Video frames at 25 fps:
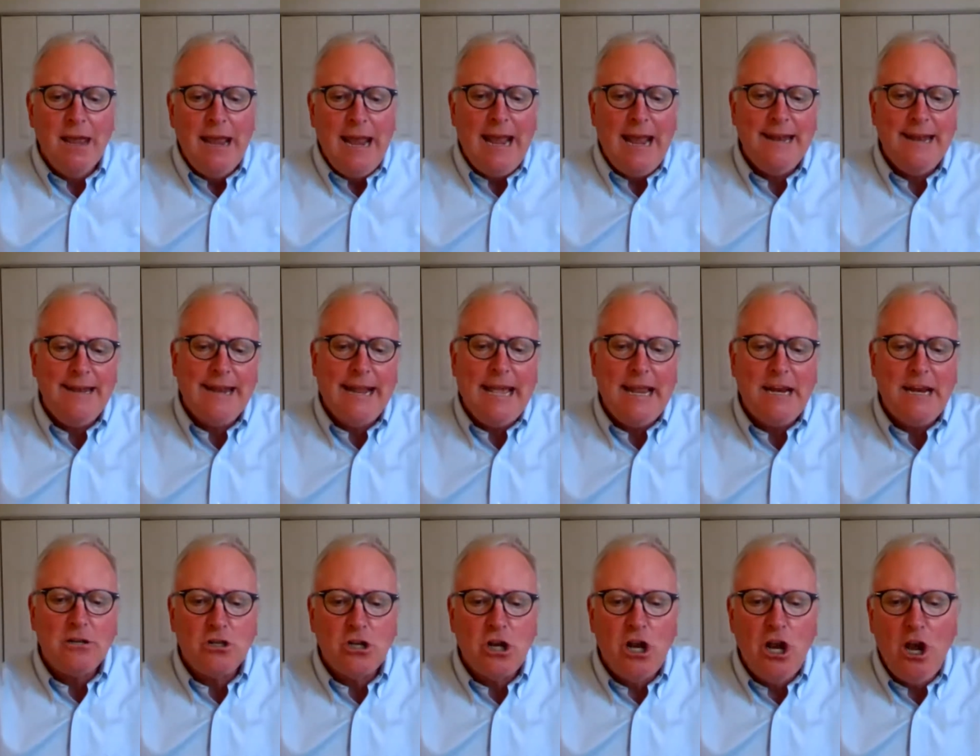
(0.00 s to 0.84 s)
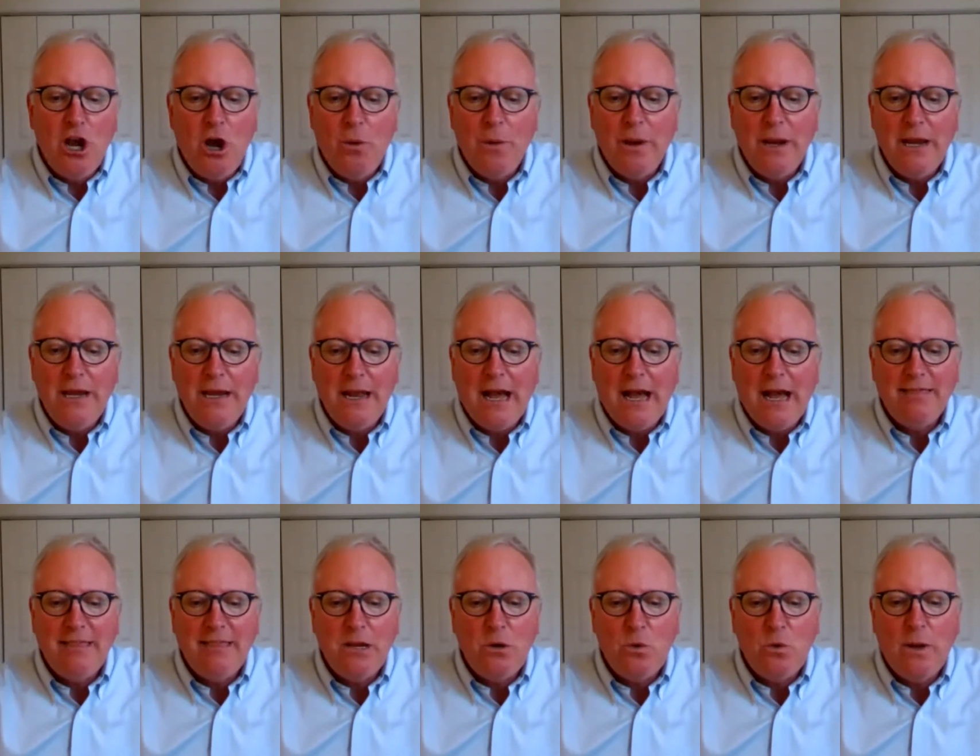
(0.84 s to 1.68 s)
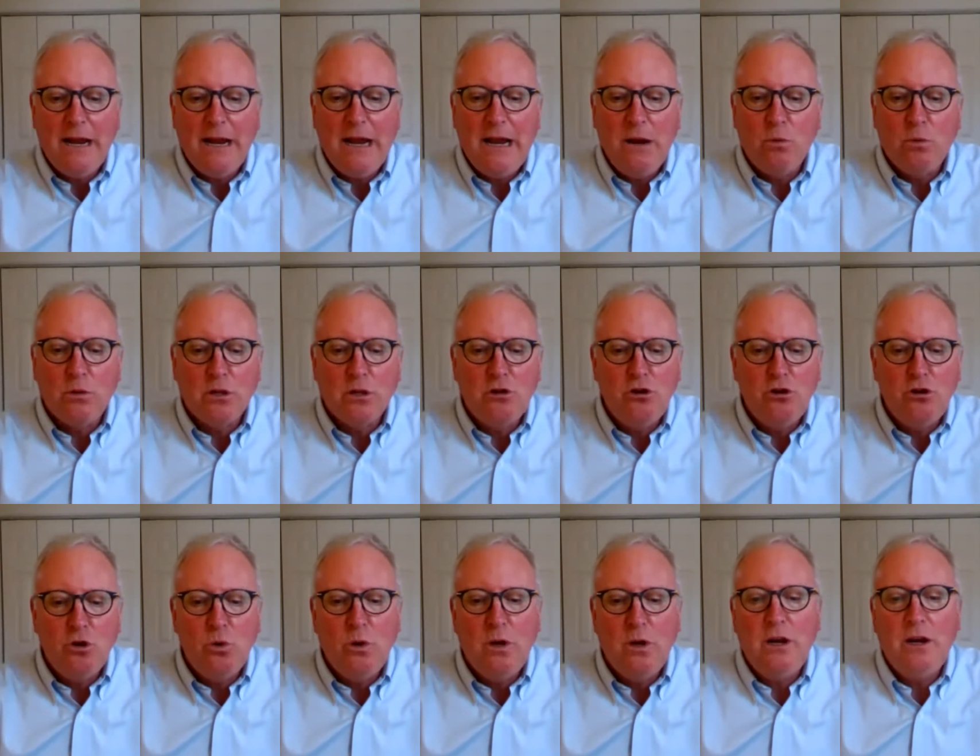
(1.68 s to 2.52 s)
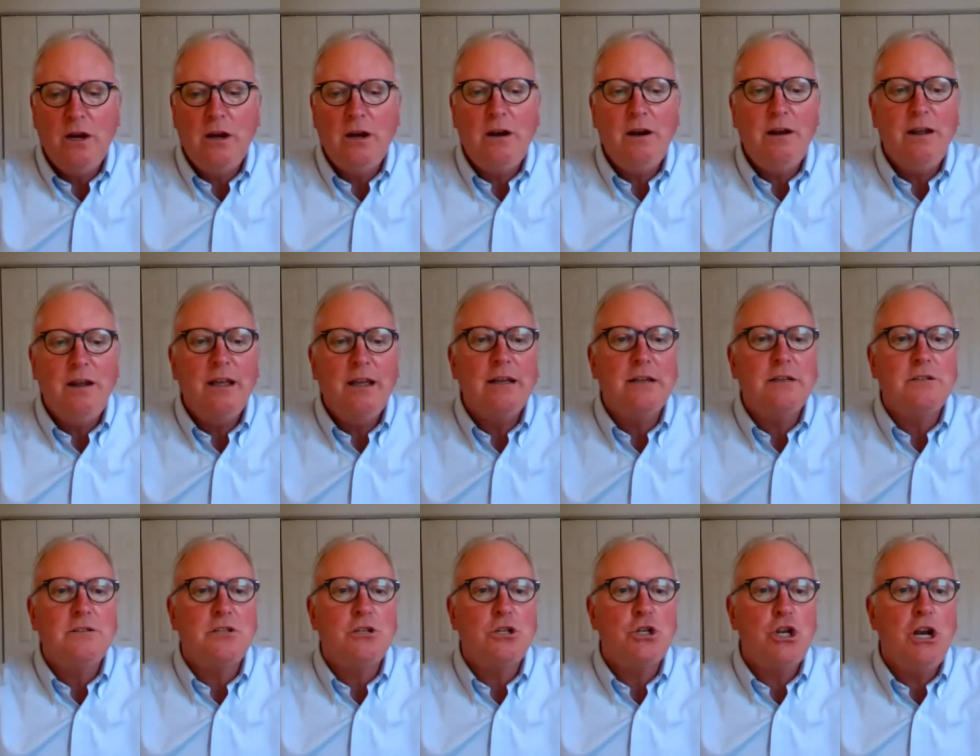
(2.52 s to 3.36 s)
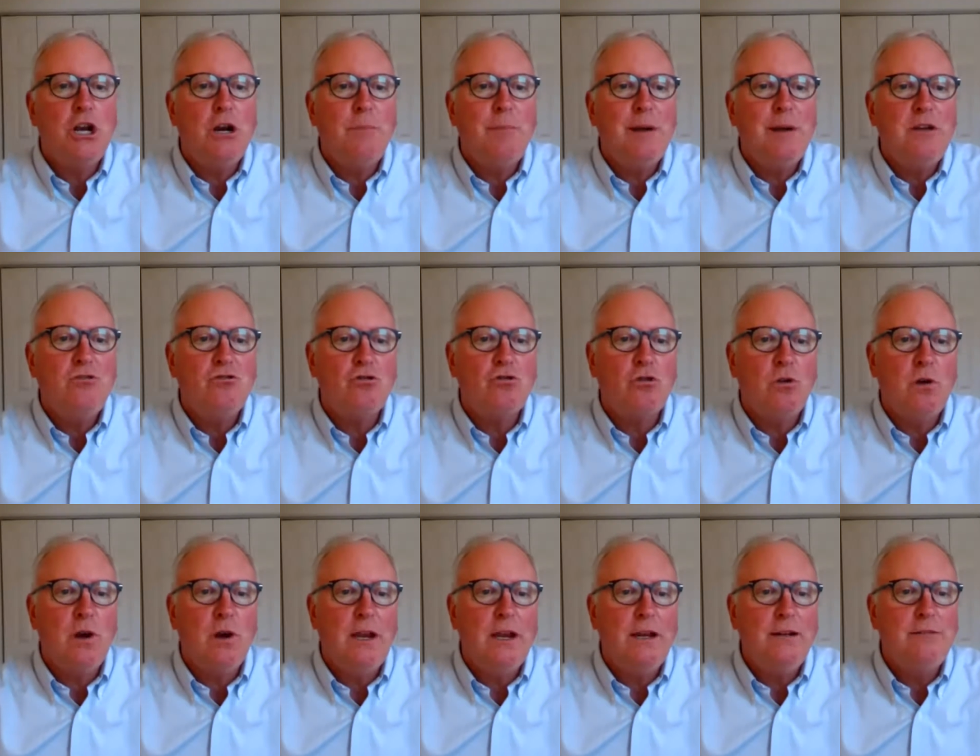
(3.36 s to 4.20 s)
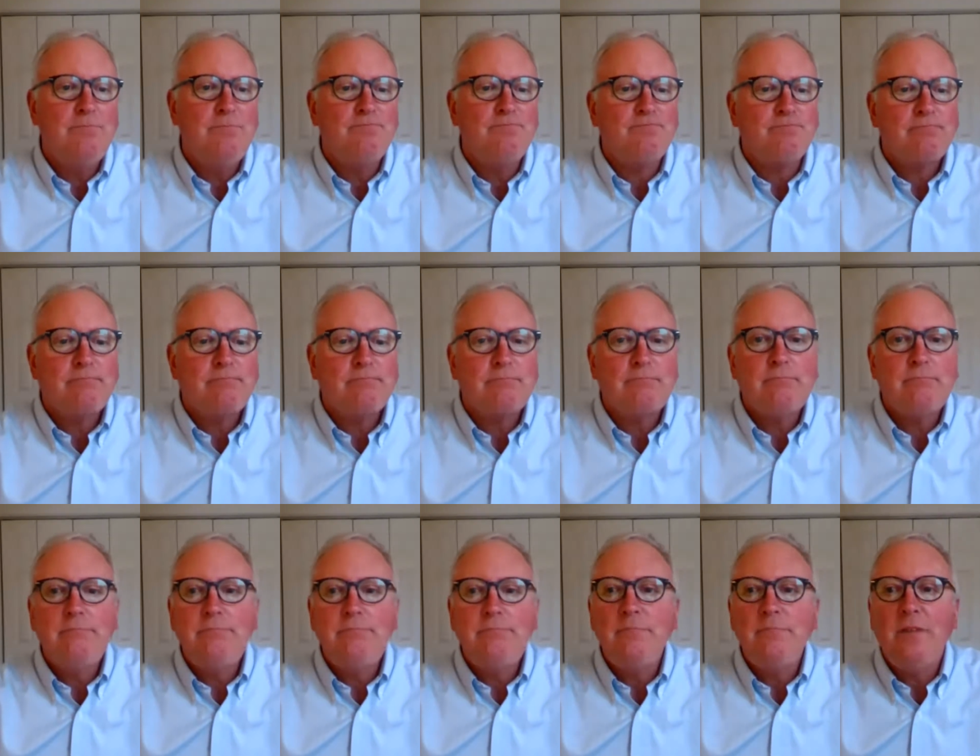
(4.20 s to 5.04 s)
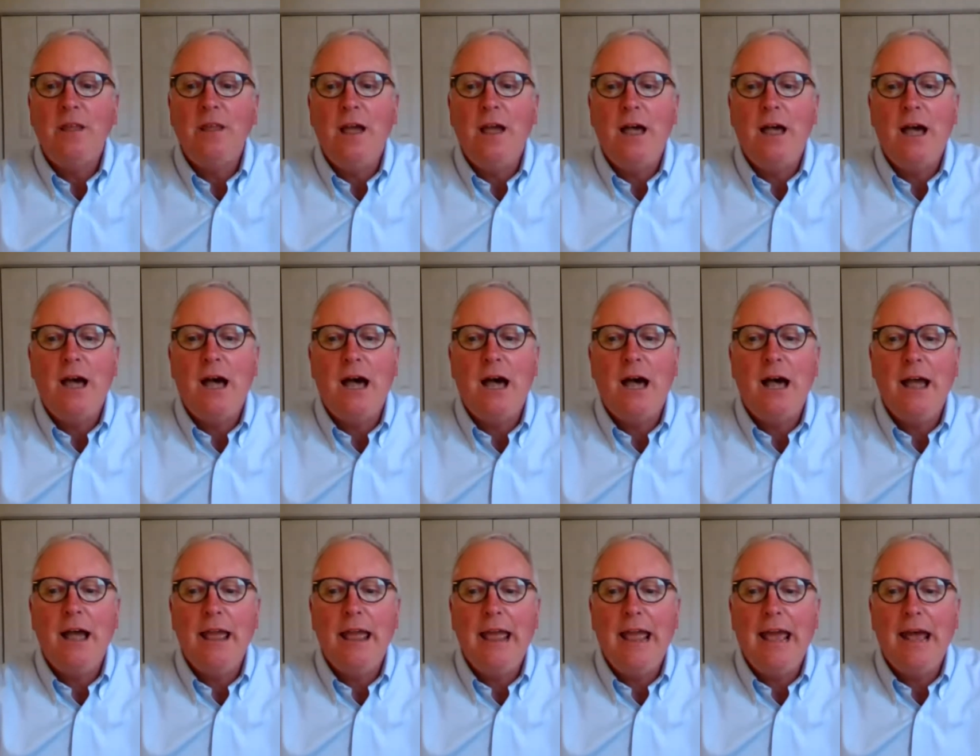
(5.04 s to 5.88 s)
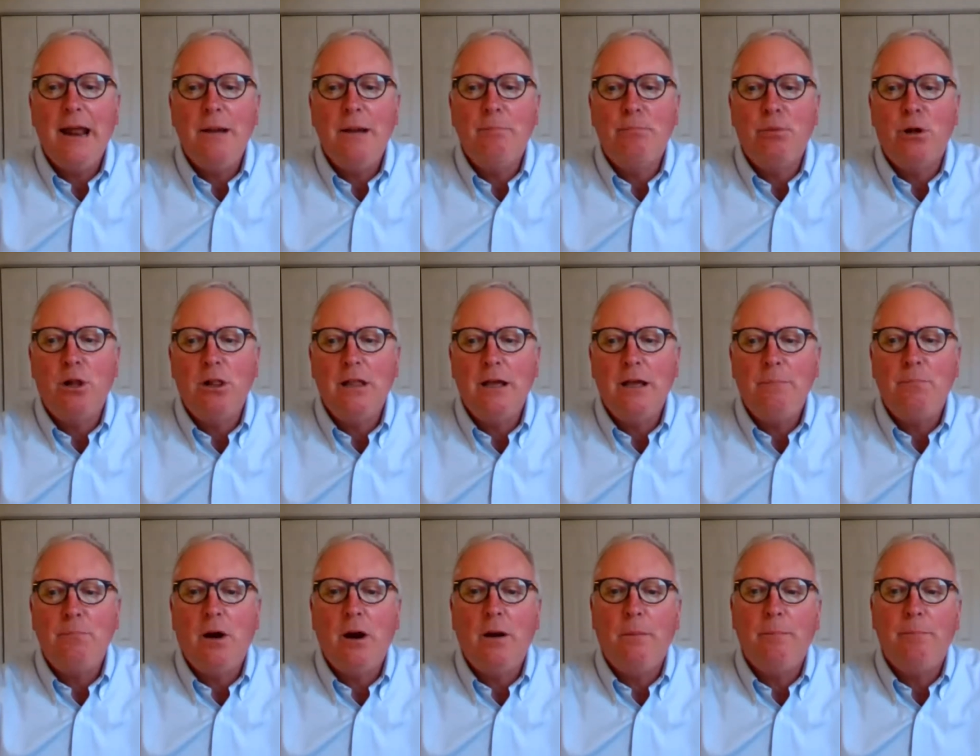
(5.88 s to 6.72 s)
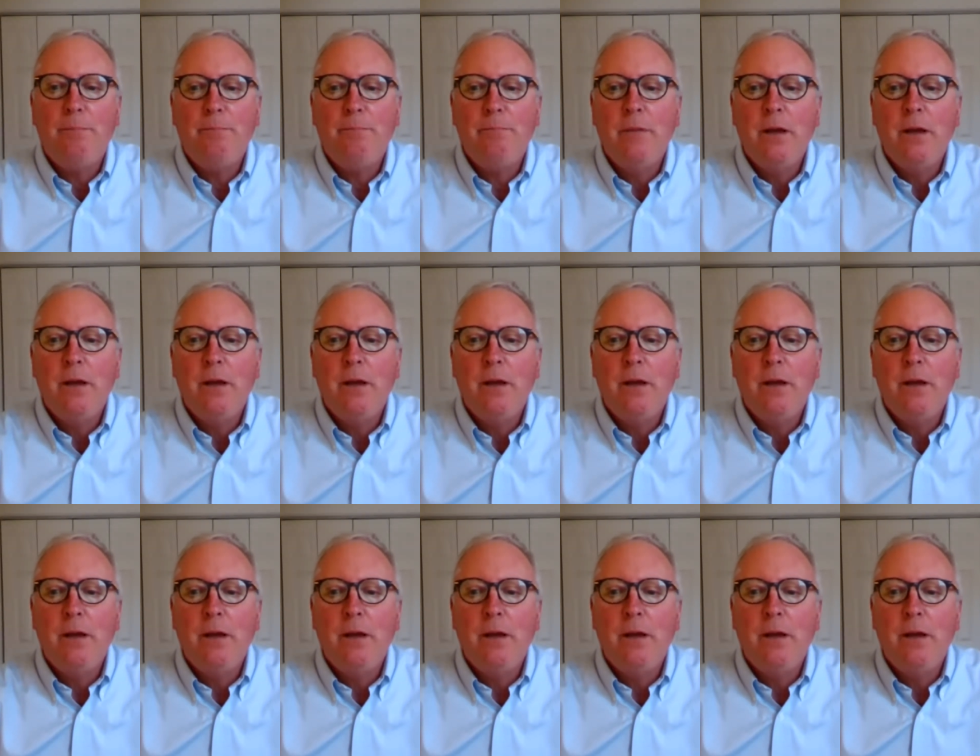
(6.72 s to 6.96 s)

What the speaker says: And to get us going, I think what I will do here is share my screen and pull up our